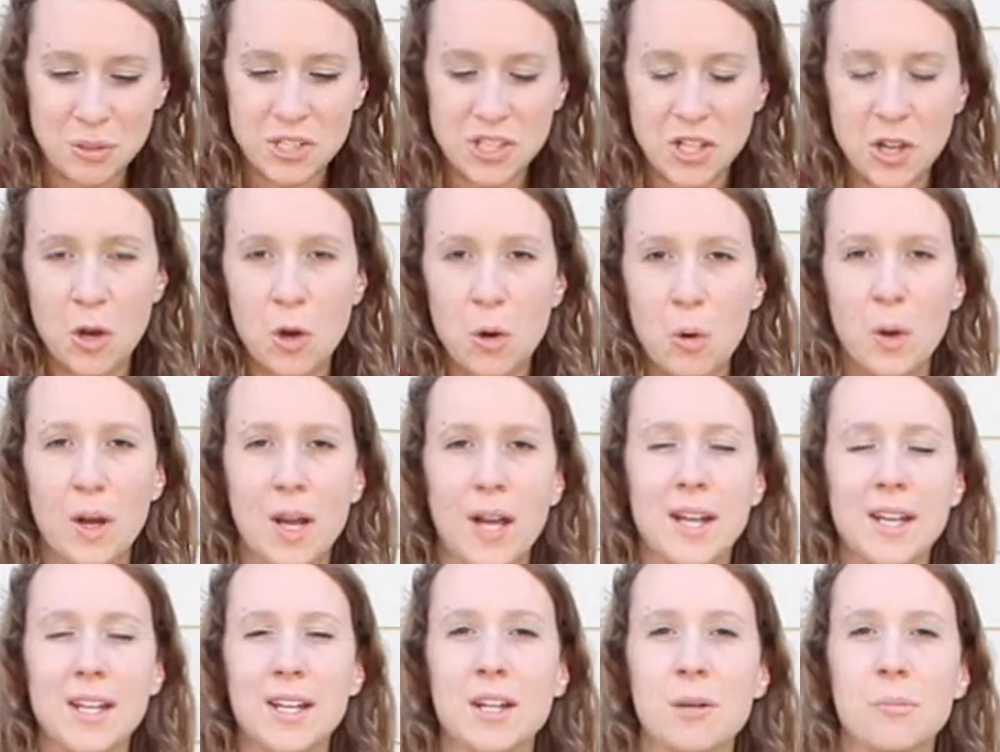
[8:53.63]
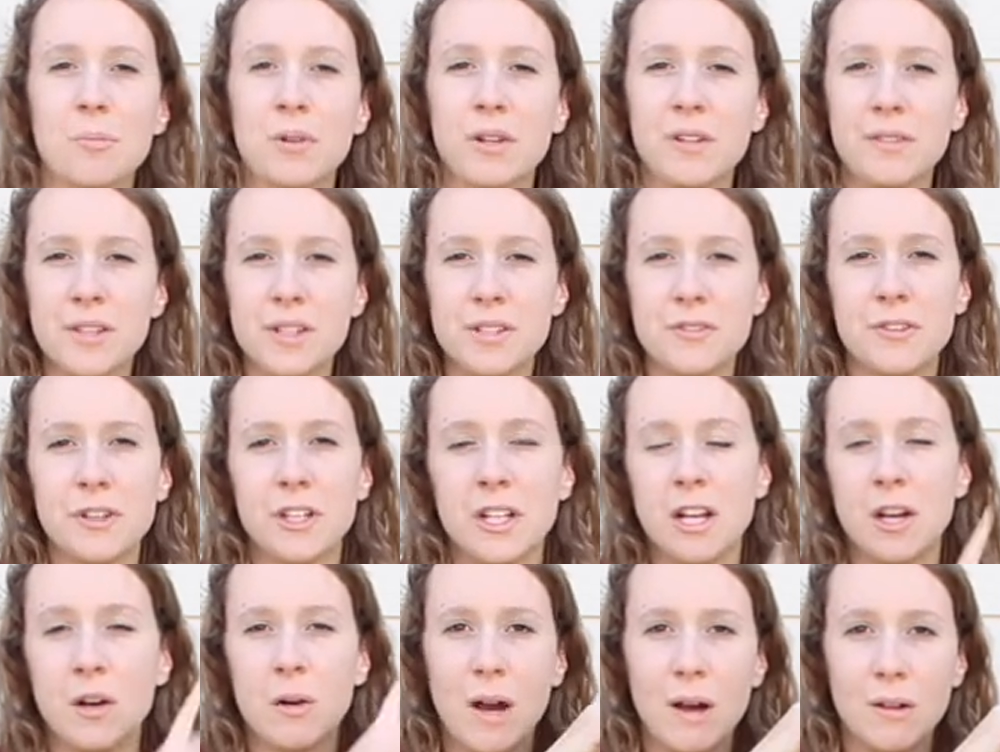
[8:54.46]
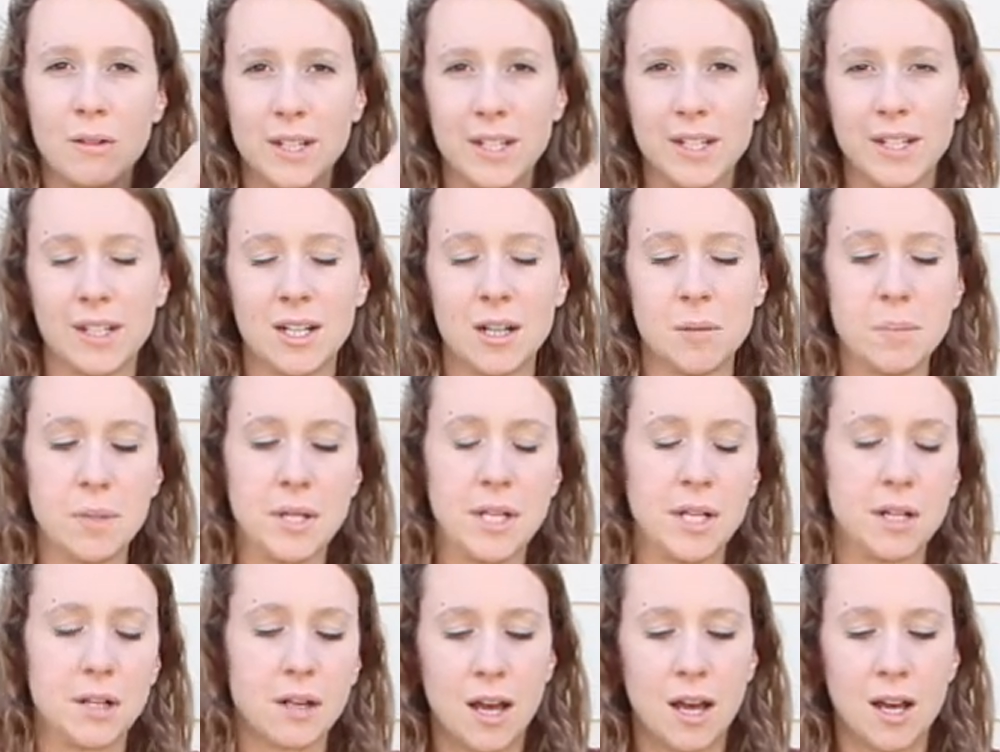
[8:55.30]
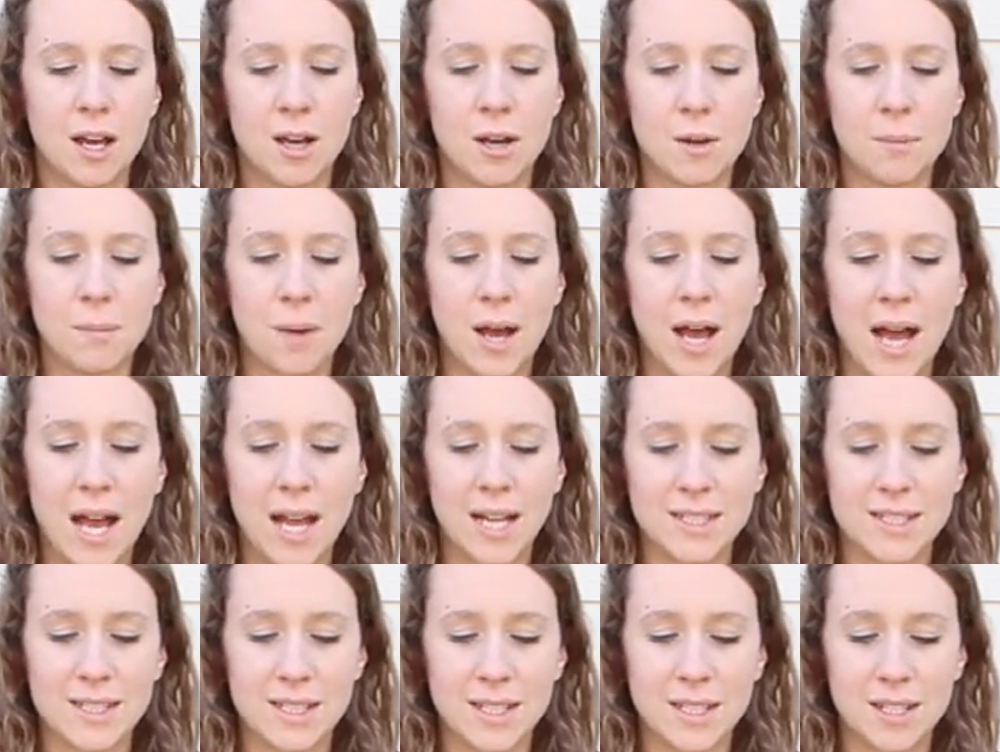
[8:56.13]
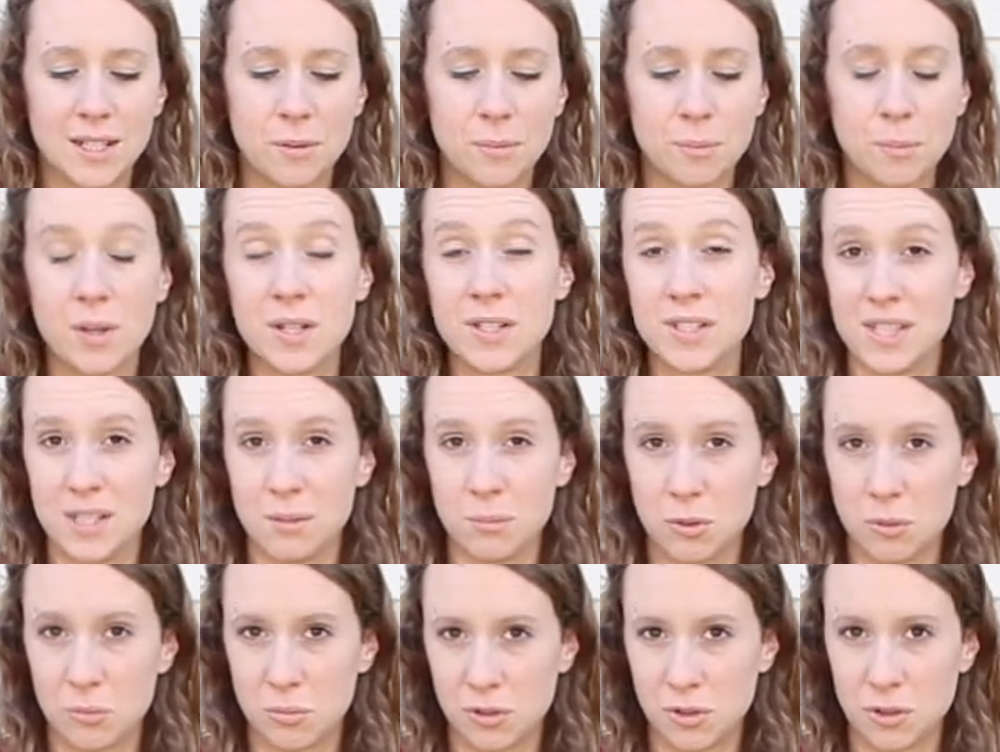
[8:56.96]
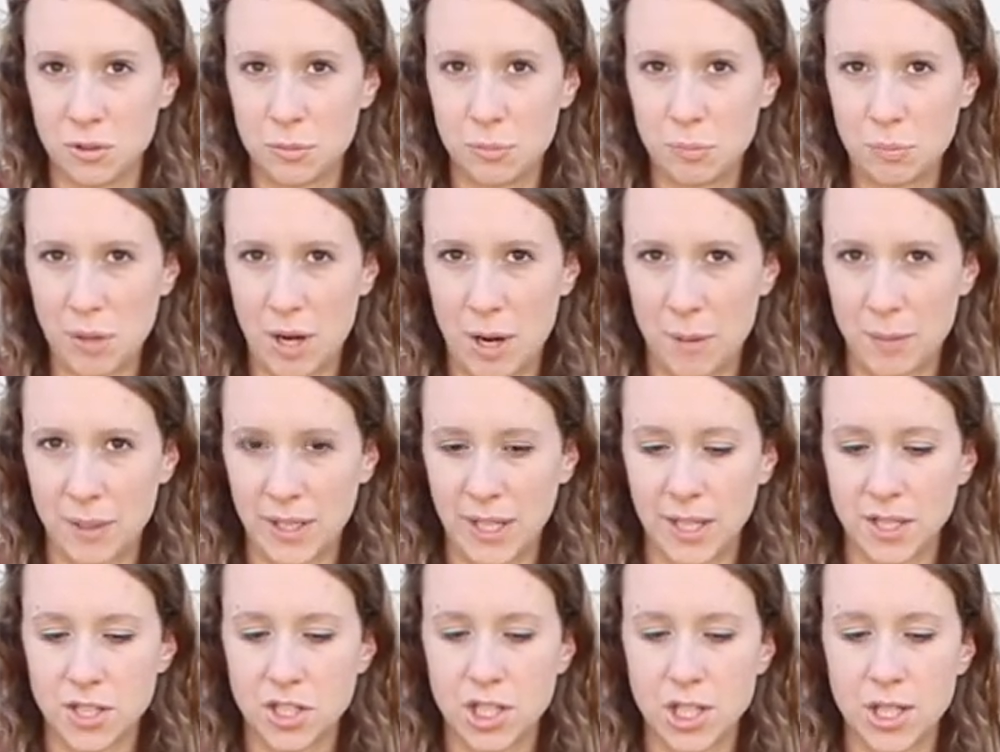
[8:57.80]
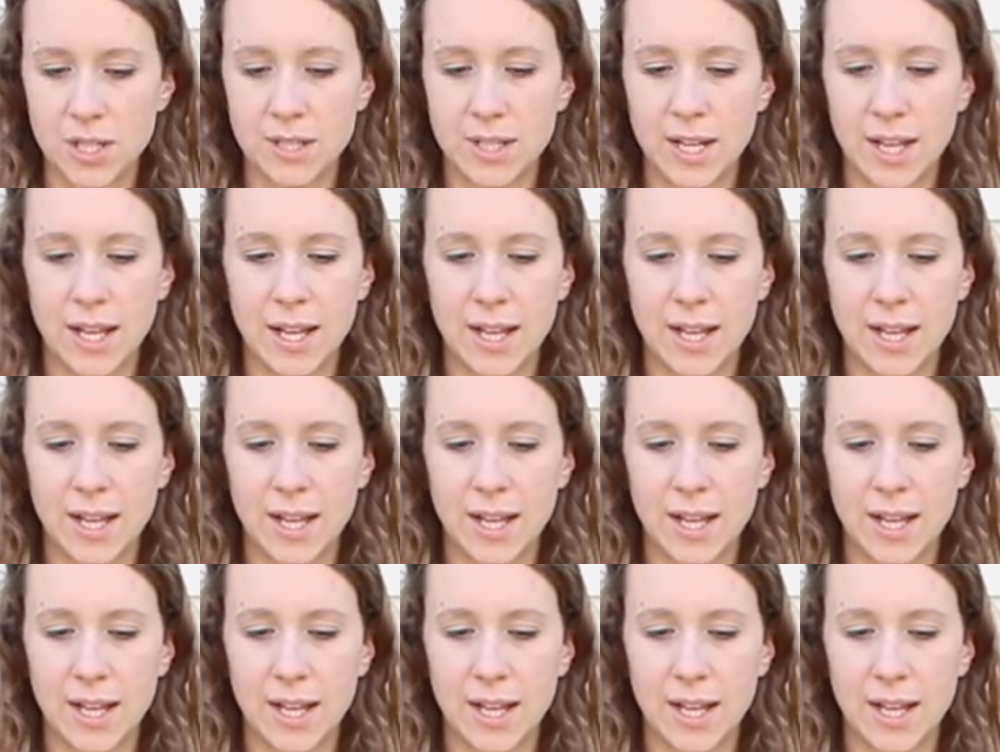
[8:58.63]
So in a previous video, I'll link it up here, I did a Cebu blue propagation,